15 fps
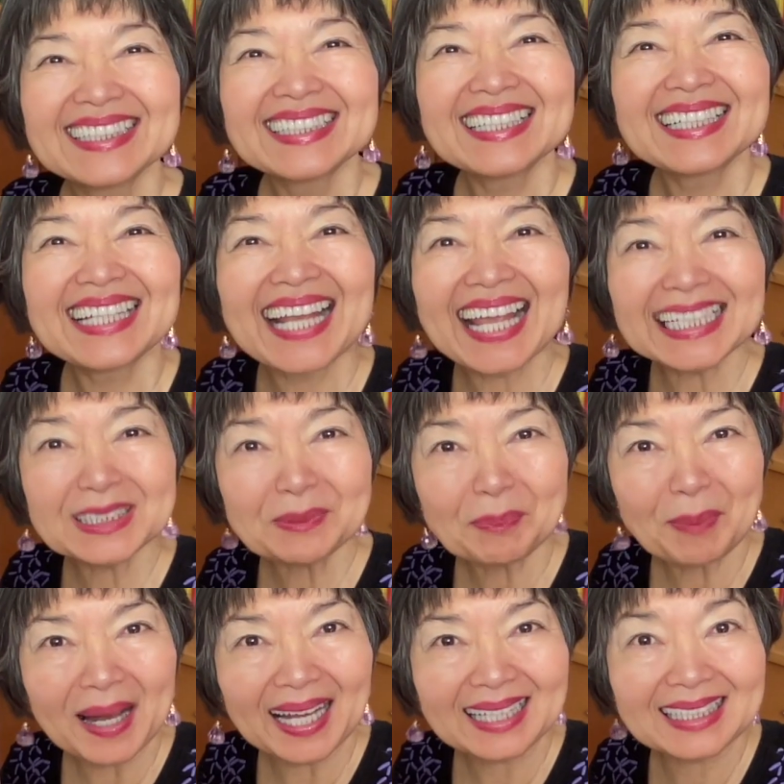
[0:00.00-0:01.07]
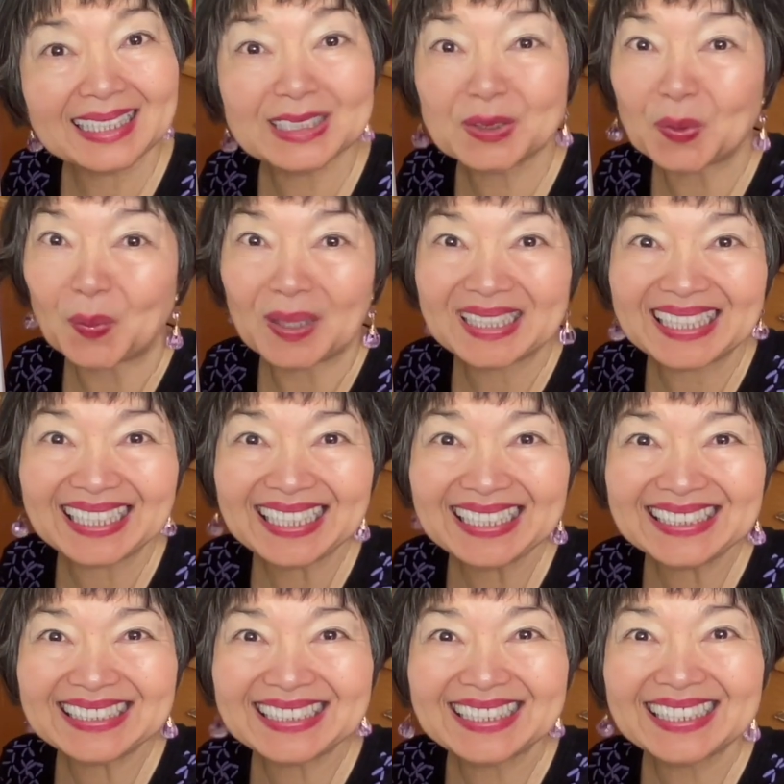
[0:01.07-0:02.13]
The last part is quite
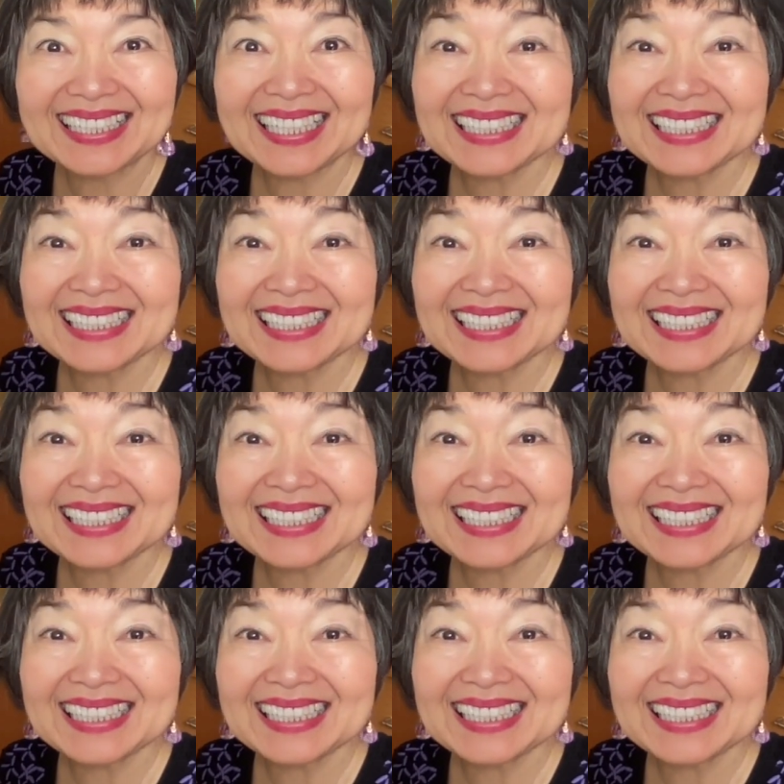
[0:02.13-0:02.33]
easy.